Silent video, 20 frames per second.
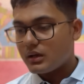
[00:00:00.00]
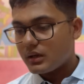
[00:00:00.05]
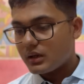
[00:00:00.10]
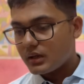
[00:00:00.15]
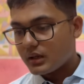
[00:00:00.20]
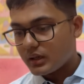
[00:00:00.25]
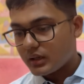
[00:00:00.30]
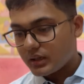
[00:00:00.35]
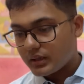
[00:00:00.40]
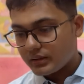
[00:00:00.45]

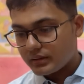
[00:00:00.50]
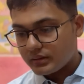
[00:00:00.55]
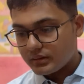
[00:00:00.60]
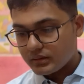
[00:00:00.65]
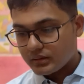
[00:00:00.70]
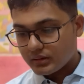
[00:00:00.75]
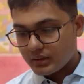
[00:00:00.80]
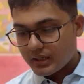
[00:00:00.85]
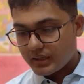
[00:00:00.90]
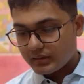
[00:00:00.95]
And
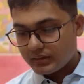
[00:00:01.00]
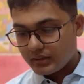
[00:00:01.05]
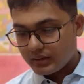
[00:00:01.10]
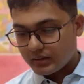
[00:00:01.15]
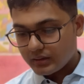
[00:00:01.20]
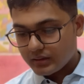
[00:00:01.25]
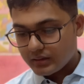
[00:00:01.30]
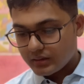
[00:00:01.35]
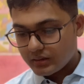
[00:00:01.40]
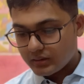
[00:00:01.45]
I
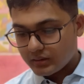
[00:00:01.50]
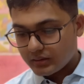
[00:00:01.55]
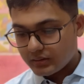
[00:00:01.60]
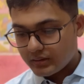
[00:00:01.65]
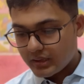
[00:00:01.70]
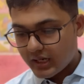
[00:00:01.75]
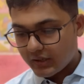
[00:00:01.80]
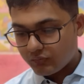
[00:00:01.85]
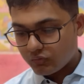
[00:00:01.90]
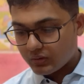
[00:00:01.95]
think
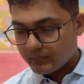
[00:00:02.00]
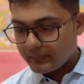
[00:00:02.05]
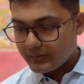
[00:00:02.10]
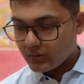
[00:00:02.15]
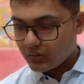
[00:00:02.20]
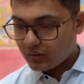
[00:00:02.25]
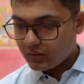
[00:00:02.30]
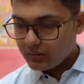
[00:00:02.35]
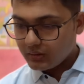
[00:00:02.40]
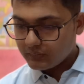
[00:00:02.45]
that would be
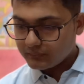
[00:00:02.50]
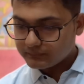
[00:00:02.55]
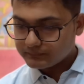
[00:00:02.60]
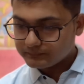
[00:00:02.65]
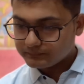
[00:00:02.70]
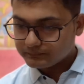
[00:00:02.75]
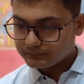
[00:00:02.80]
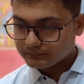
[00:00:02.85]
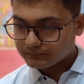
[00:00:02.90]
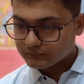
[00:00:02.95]
all
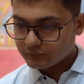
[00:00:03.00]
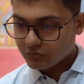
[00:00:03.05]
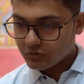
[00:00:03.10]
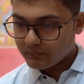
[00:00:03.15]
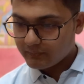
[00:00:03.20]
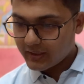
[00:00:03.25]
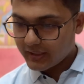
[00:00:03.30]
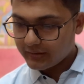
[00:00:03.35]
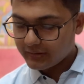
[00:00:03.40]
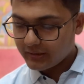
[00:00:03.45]
from
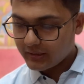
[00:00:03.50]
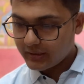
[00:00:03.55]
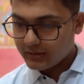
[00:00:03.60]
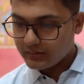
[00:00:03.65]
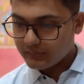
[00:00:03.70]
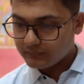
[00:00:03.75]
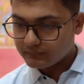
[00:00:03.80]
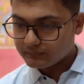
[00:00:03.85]
my side.